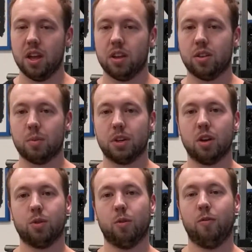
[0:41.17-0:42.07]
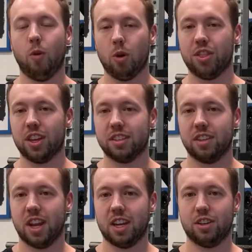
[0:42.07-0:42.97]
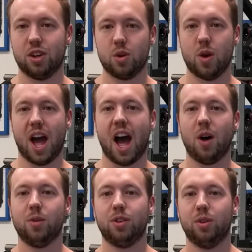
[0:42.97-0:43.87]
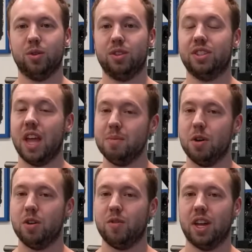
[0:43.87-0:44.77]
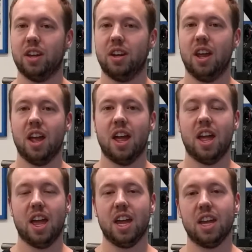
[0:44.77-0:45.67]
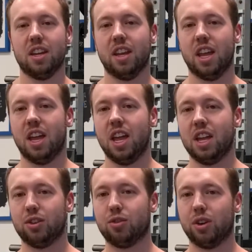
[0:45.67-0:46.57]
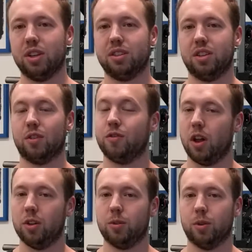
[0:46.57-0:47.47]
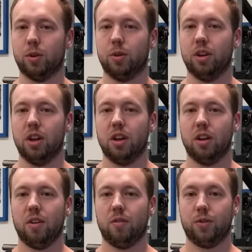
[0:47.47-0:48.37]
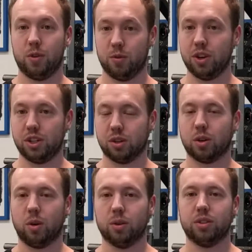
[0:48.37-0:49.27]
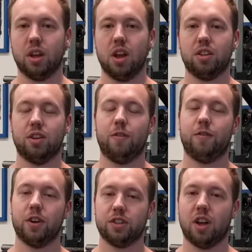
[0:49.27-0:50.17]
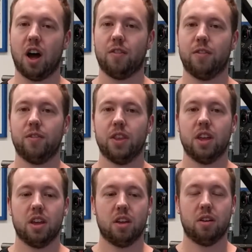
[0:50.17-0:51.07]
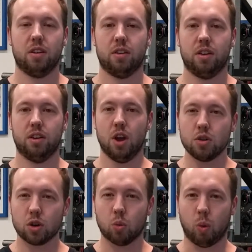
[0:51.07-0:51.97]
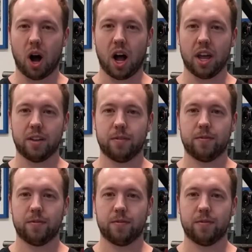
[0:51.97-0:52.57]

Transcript: So I'm going to go through 4 things today to show you how to stay motivated and increase your follow-through to reach your goals. So first off, know your why.